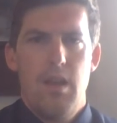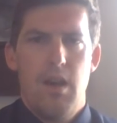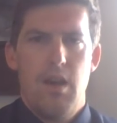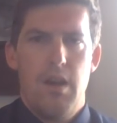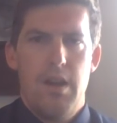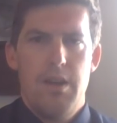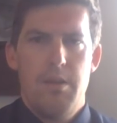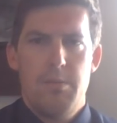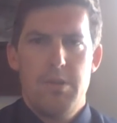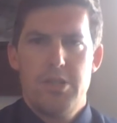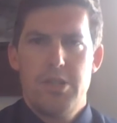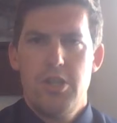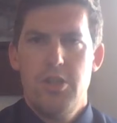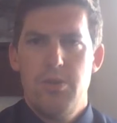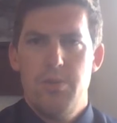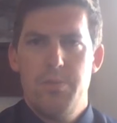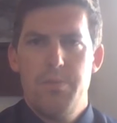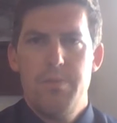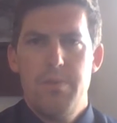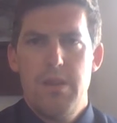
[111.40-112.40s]
All right, number
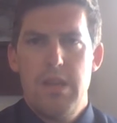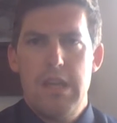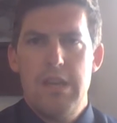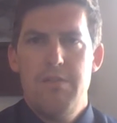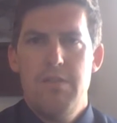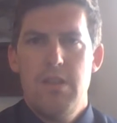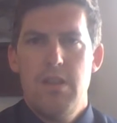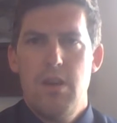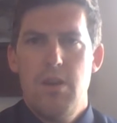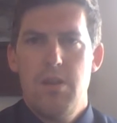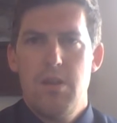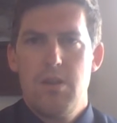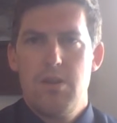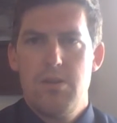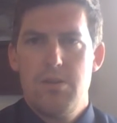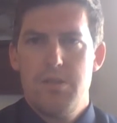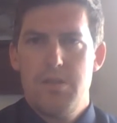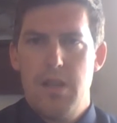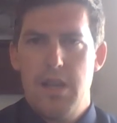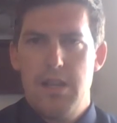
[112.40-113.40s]
two. Even though the
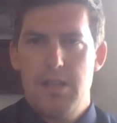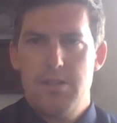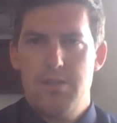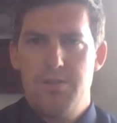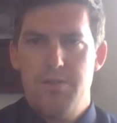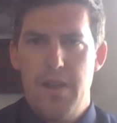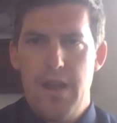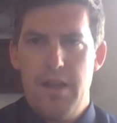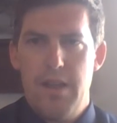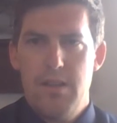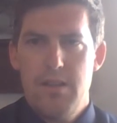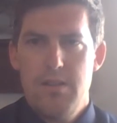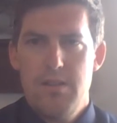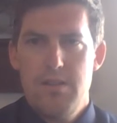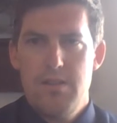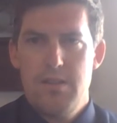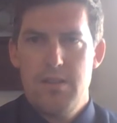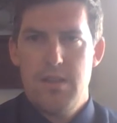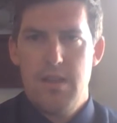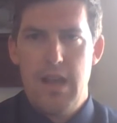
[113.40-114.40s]
Crusades failed,
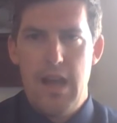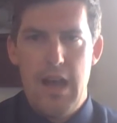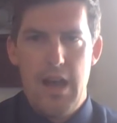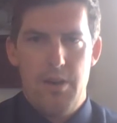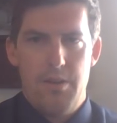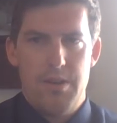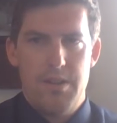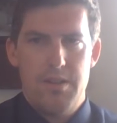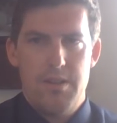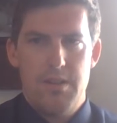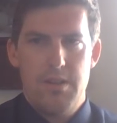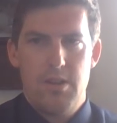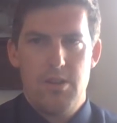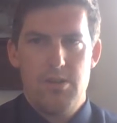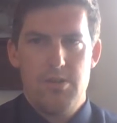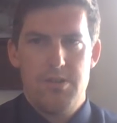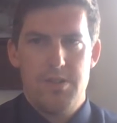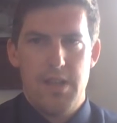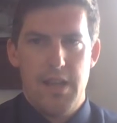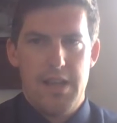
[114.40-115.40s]
how did the
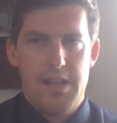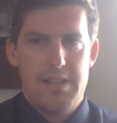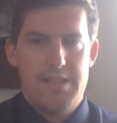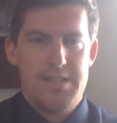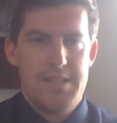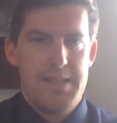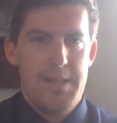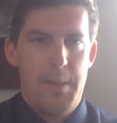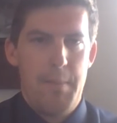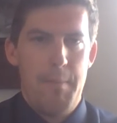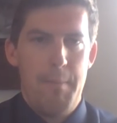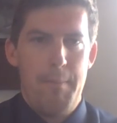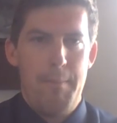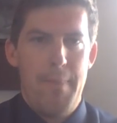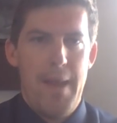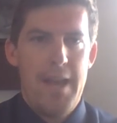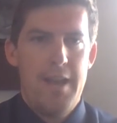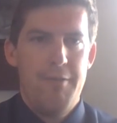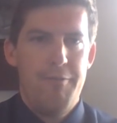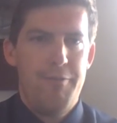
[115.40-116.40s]
Crusades
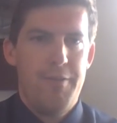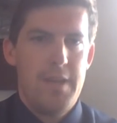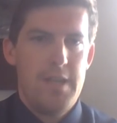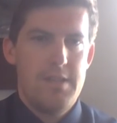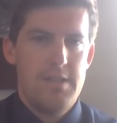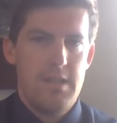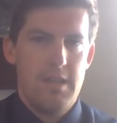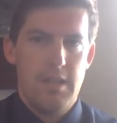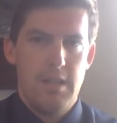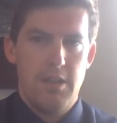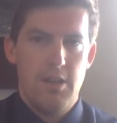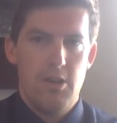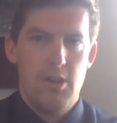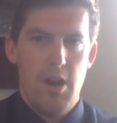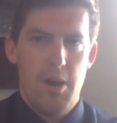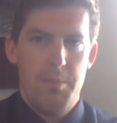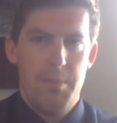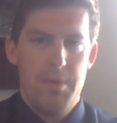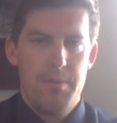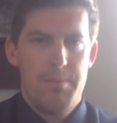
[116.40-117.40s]
benefit
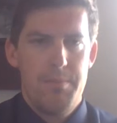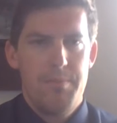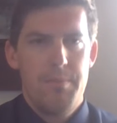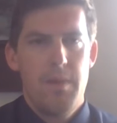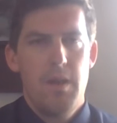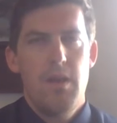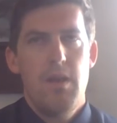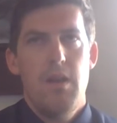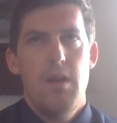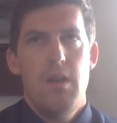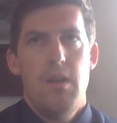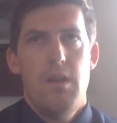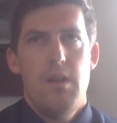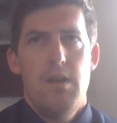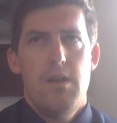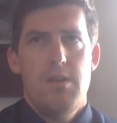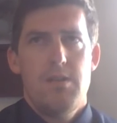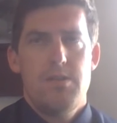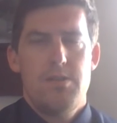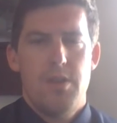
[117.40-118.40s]
Europe?
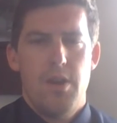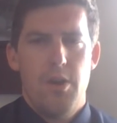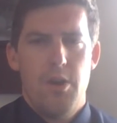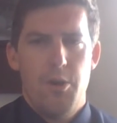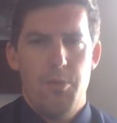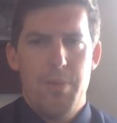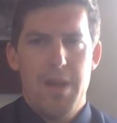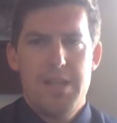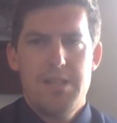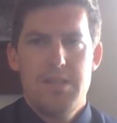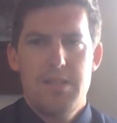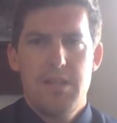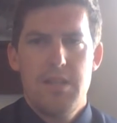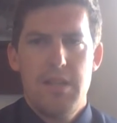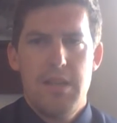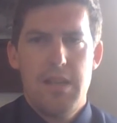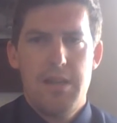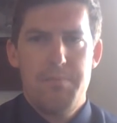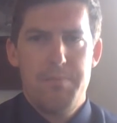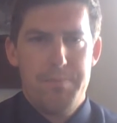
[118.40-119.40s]
So
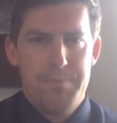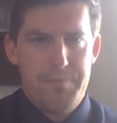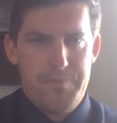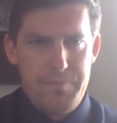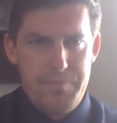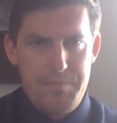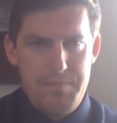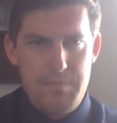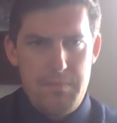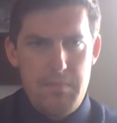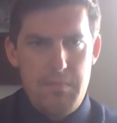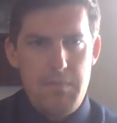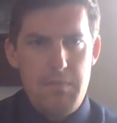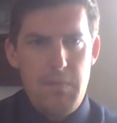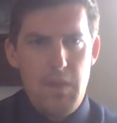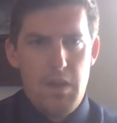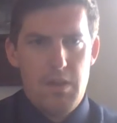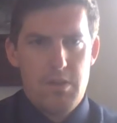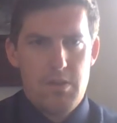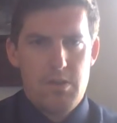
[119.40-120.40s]
basically,
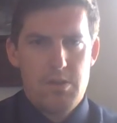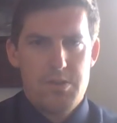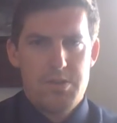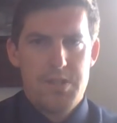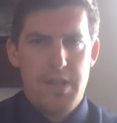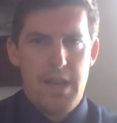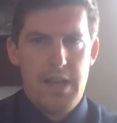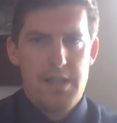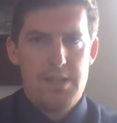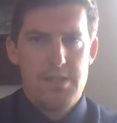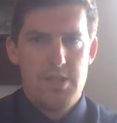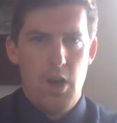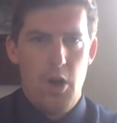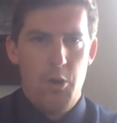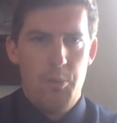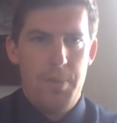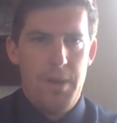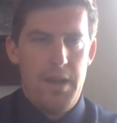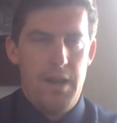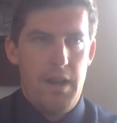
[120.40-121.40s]
the Crusades
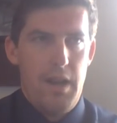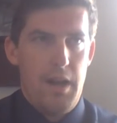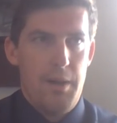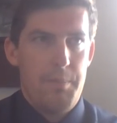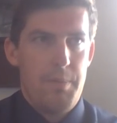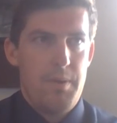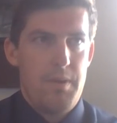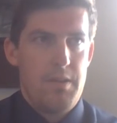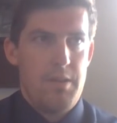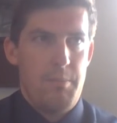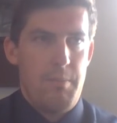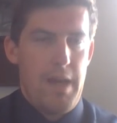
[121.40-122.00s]
opened up the